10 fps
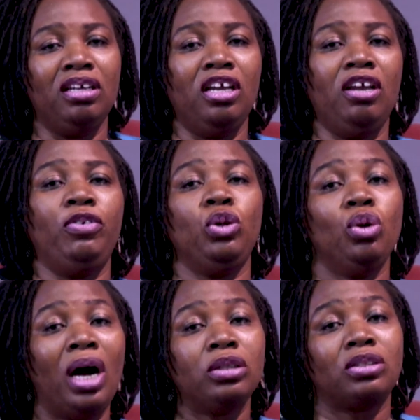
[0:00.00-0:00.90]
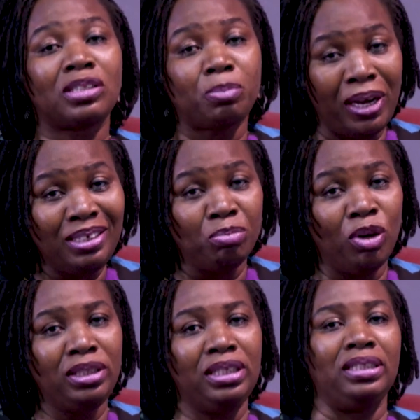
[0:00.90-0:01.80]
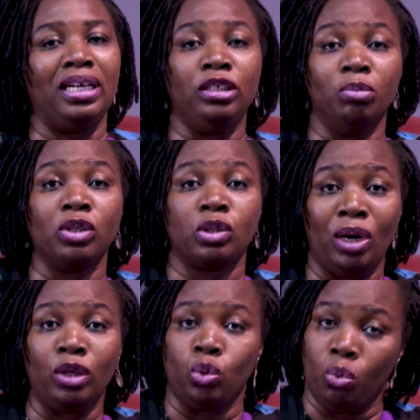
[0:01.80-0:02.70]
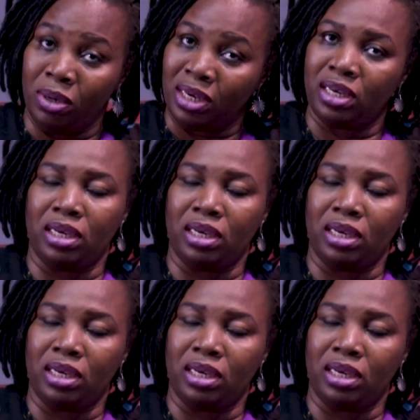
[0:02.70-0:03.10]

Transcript: If you know how to spend money, then you must know how to work.